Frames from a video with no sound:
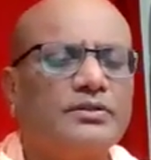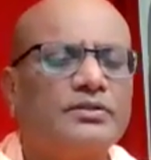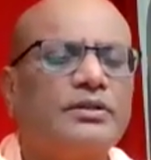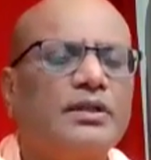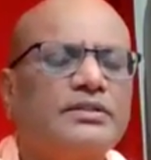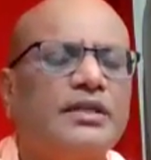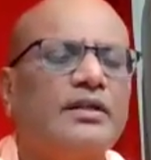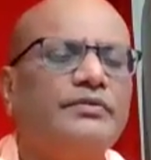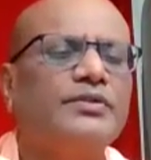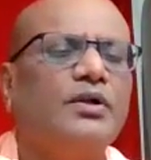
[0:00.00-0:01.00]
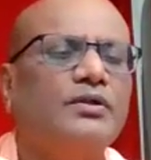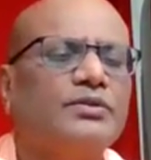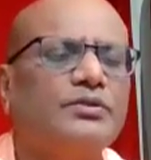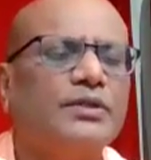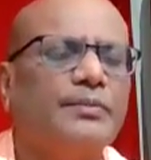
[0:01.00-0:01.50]
So the self is
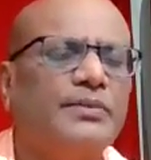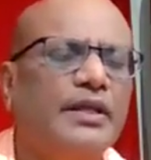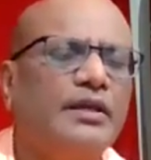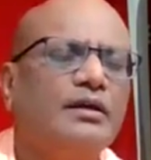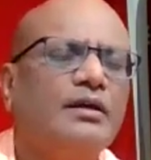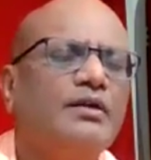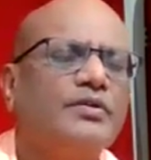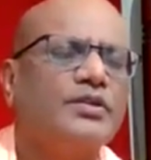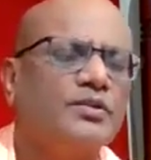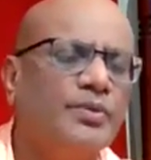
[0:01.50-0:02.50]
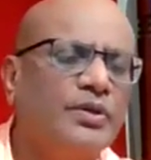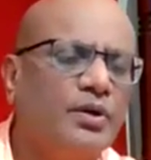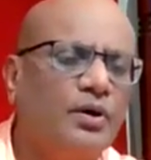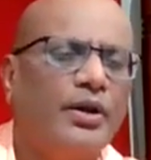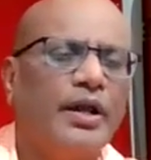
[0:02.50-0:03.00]
also something which is
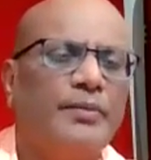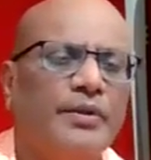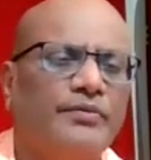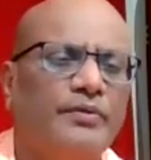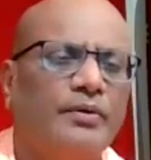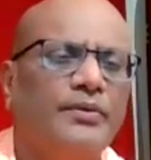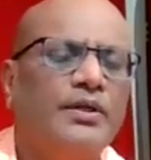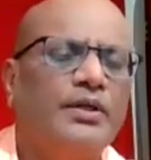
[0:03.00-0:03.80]
beyond name and form.